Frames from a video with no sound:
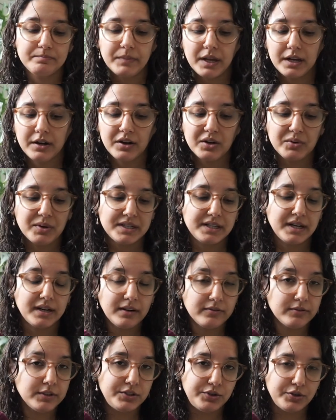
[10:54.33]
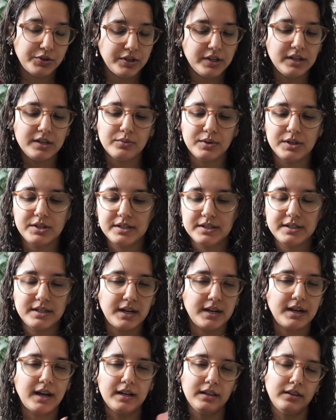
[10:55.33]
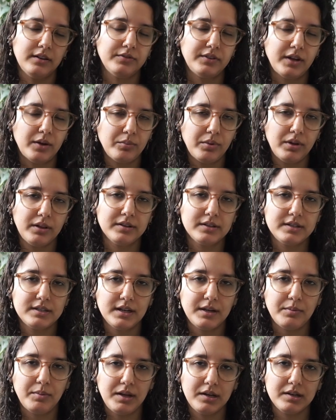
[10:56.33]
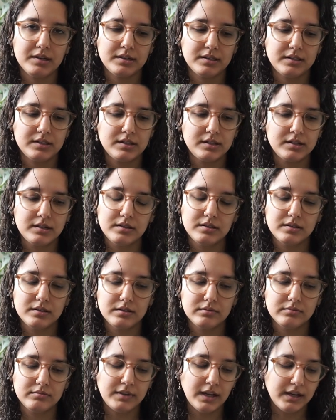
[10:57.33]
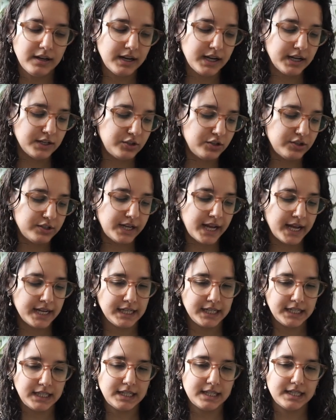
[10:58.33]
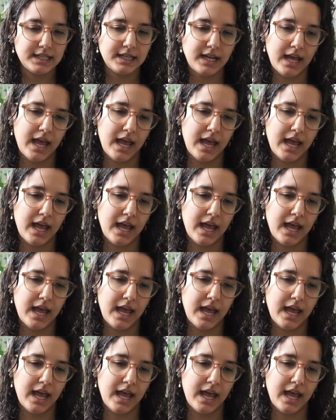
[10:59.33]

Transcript: And otherwise I can return it, which is like, I love that policy because then I can just get it